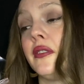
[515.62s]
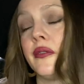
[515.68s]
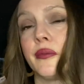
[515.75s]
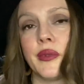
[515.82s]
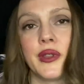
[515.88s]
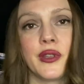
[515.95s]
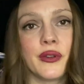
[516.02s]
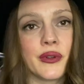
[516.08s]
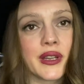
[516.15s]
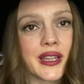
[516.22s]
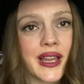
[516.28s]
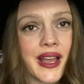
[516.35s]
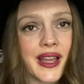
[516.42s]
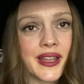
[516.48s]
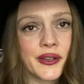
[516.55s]
Whether you're a
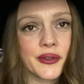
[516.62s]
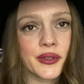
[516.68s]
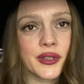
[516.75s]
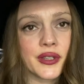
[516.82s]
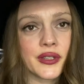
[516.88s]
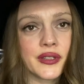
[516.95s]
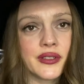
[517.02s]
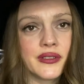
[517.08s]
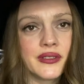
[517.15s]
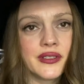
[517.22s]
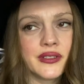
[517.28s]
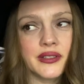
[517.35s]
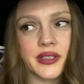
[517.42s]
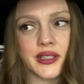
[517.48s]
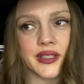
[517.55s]
guy or a girl,
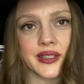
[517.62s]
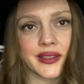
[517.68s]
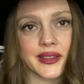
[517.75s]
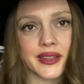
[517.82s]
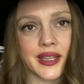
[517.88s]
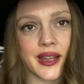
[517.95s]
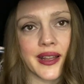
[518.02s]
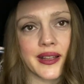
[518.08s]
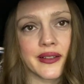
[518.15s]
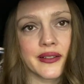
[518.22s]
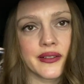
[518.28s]
look at that.